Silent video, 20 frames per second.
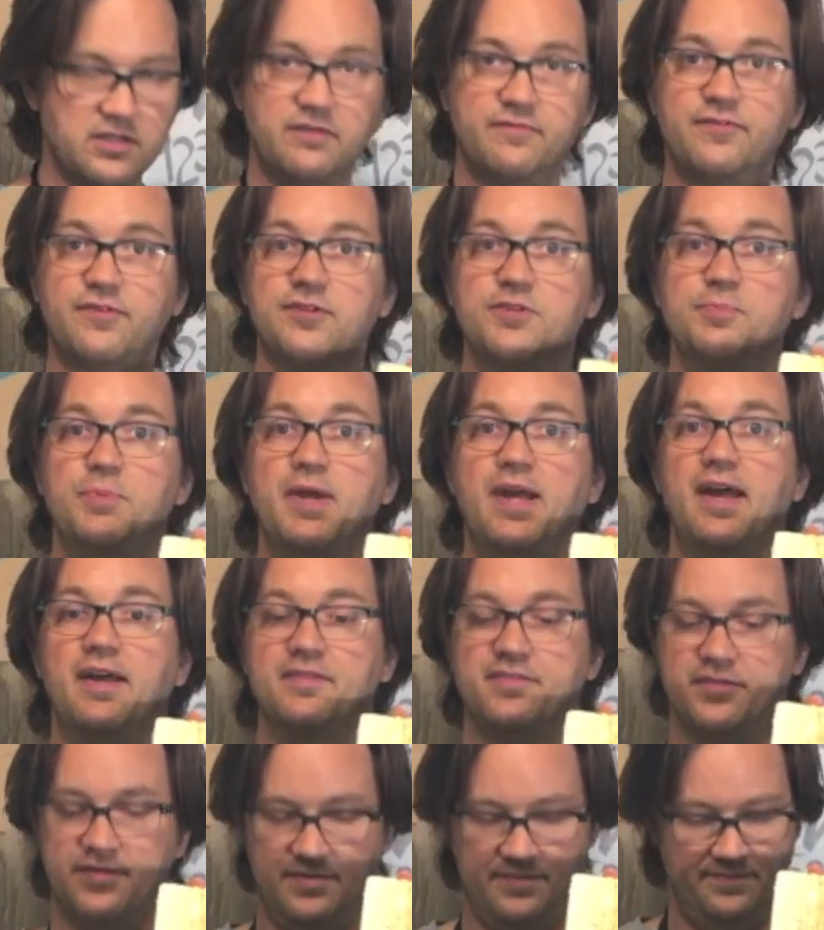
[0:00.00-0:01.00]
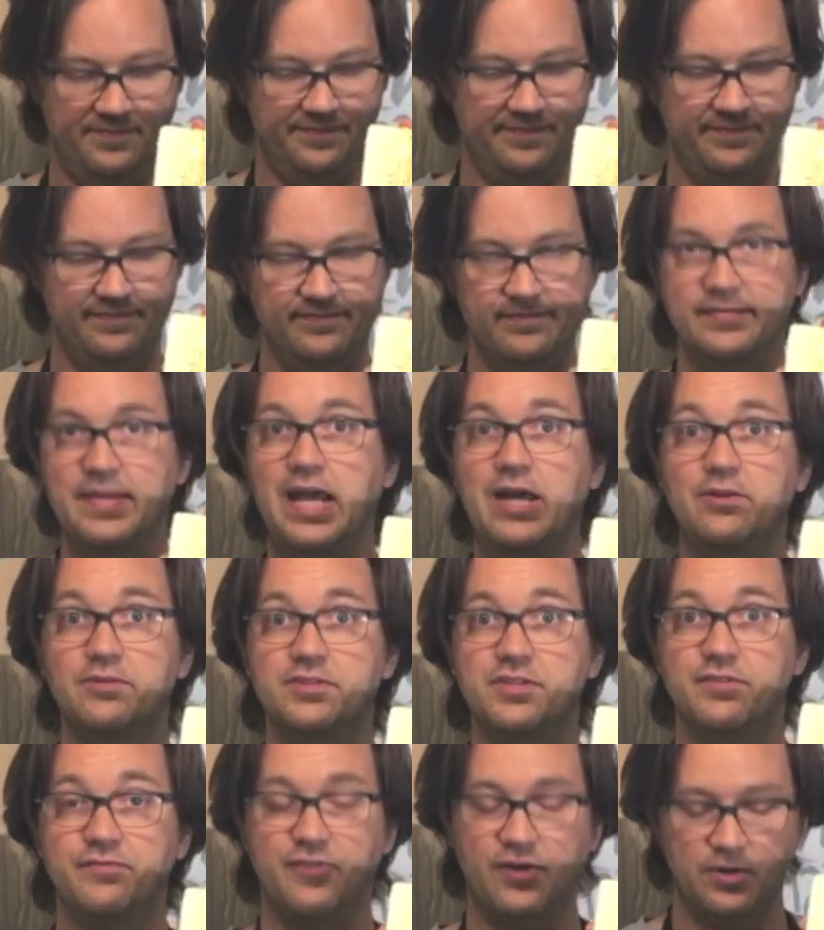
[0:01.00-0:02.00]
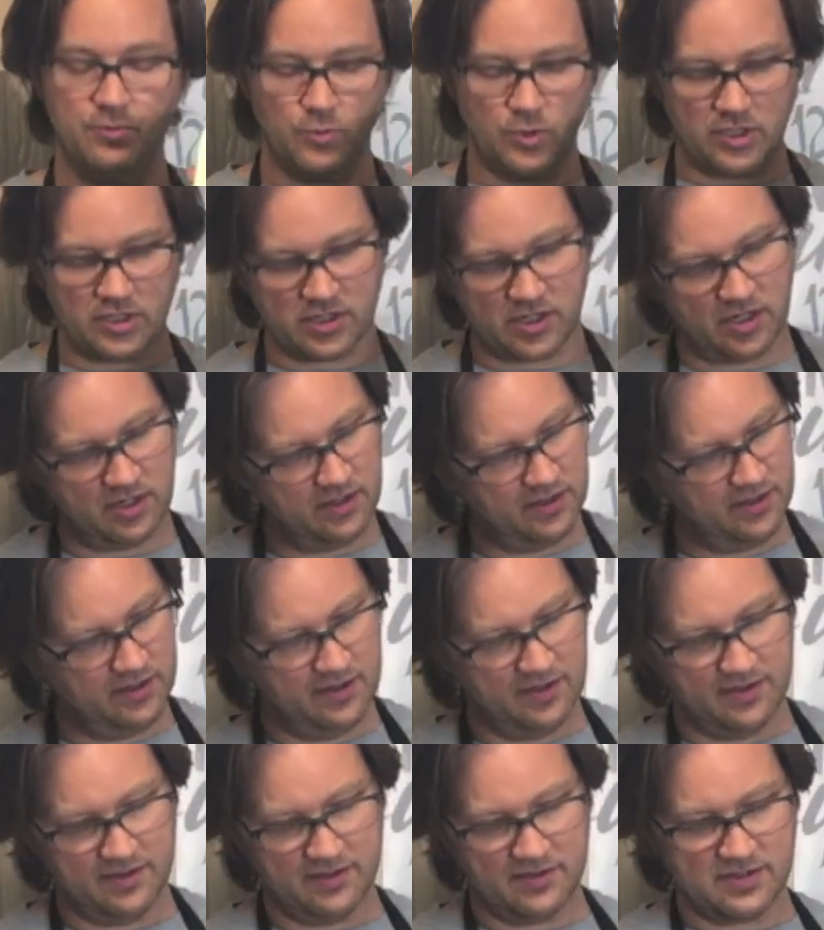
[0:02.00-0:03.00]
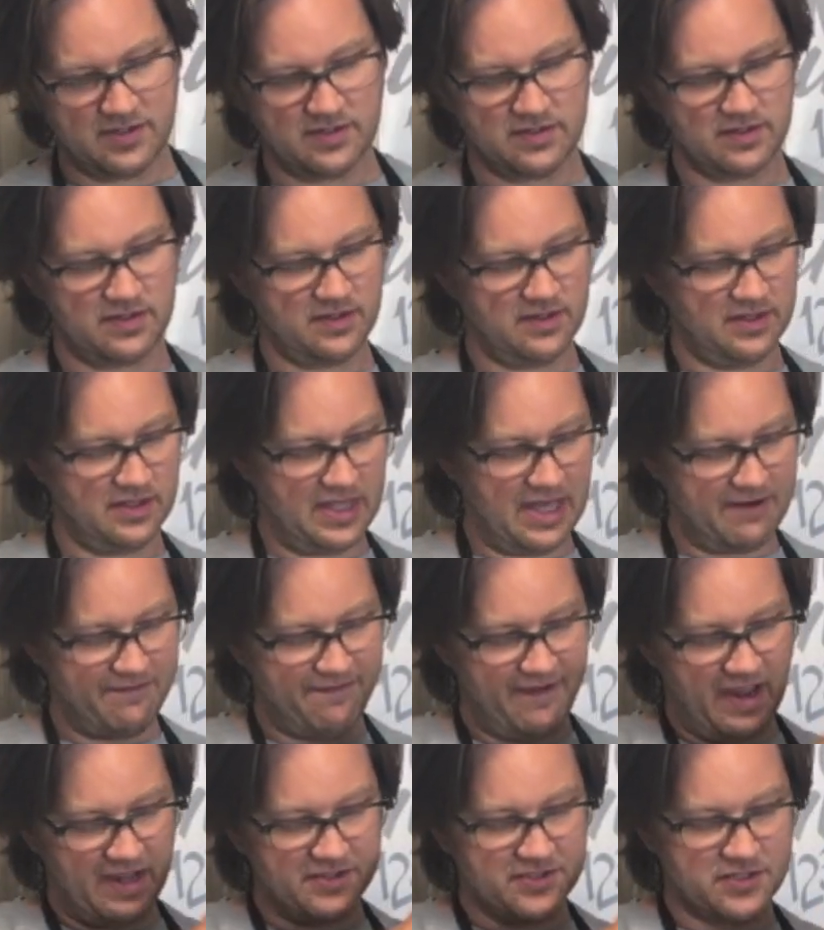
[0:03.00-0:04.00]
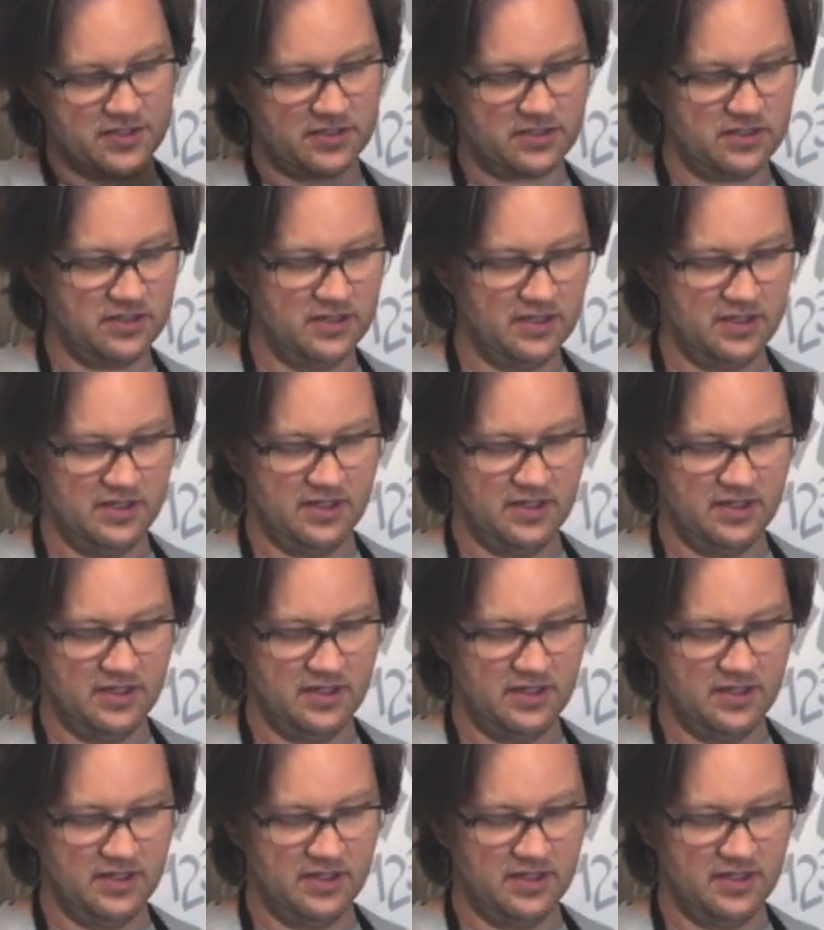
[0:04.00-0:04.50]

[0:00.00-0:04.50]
good first pass. Now it's the fun work. This is a lot faster